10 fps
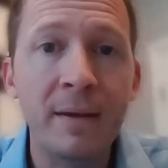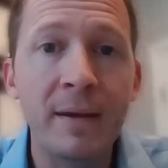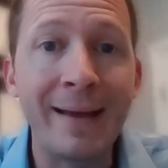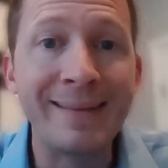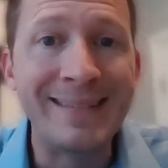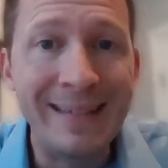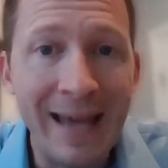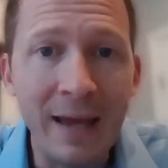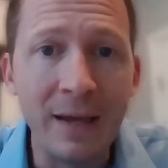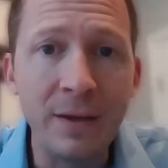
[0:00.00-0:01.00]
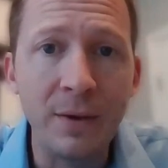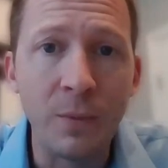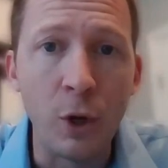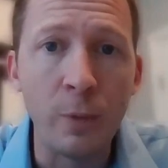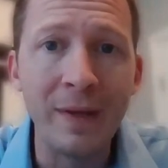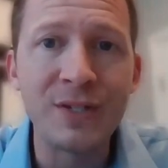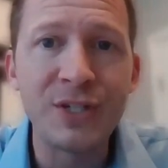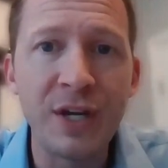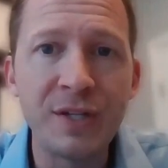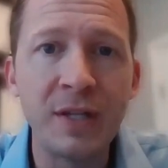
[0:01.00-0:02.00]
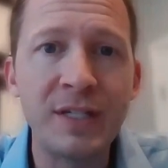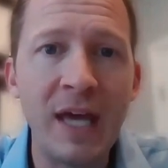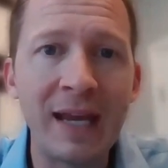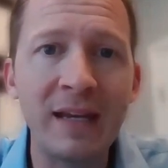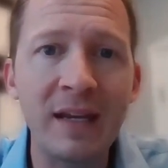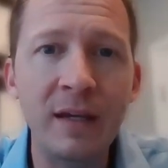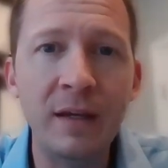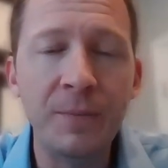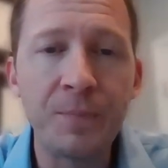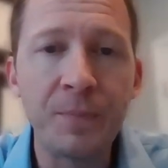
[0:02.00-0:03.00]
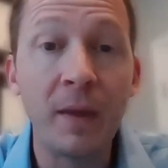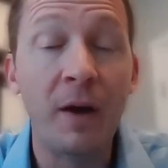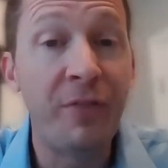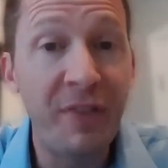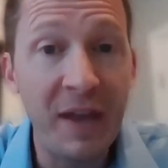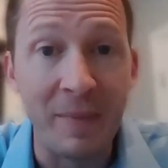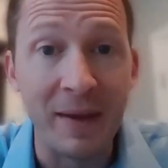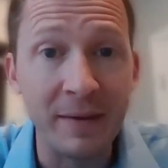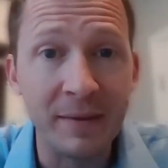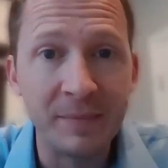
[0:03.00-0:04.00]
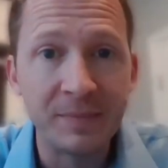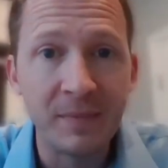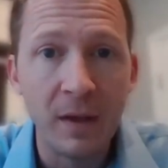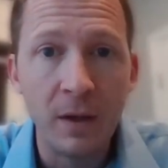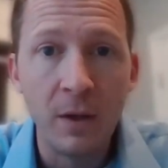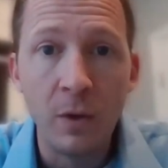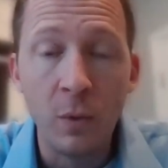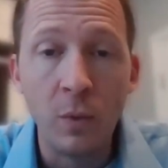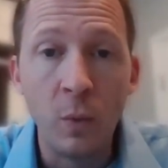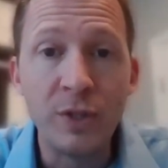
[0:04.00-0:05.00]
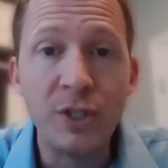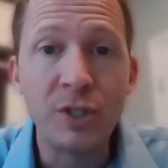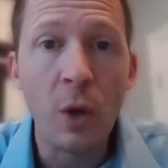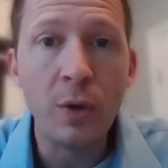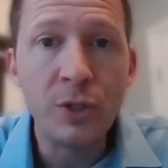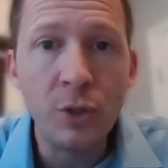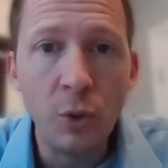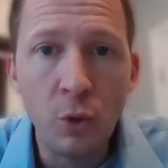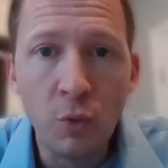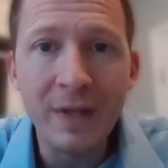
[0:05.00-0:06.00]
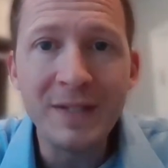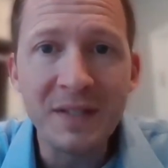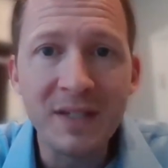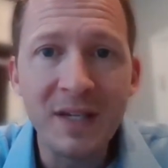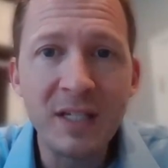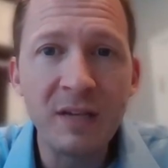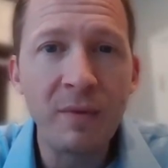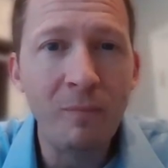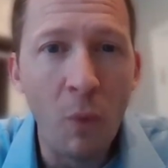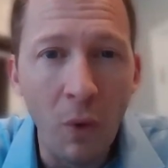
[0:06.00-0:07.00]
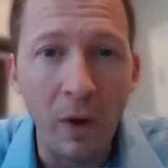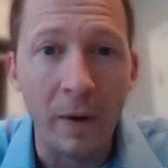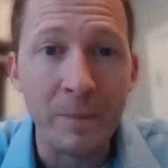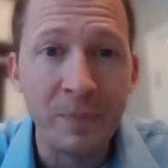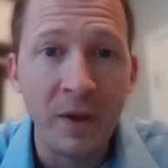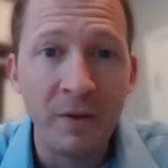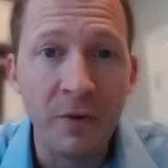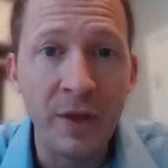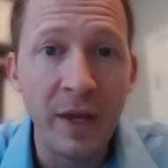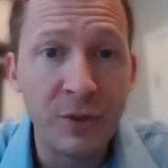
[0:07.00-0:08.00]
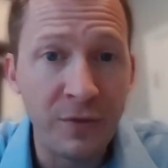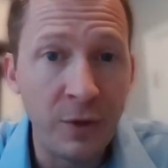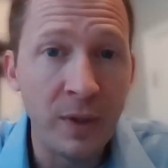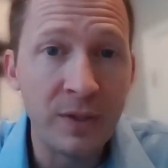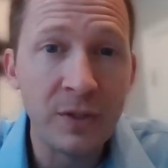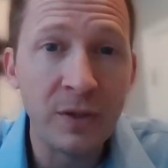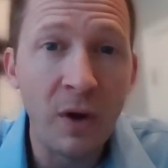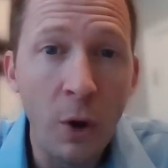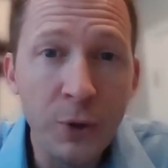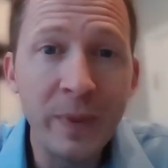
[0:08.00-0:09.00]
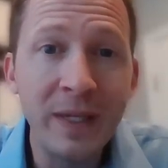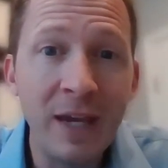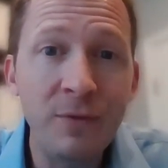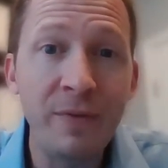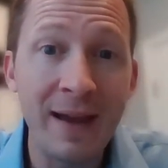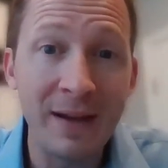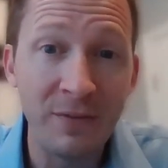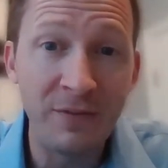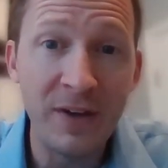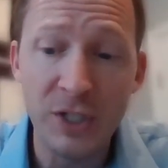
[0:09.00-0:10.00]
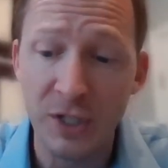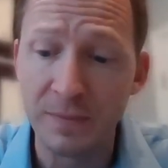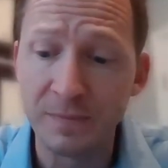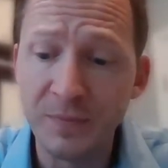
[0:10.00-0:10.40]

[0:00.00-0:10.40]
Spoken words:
Now, today, we're going to be discussing the technique of theming, which is going to grease the skids even more for the interviewee to ultimately give you that confession.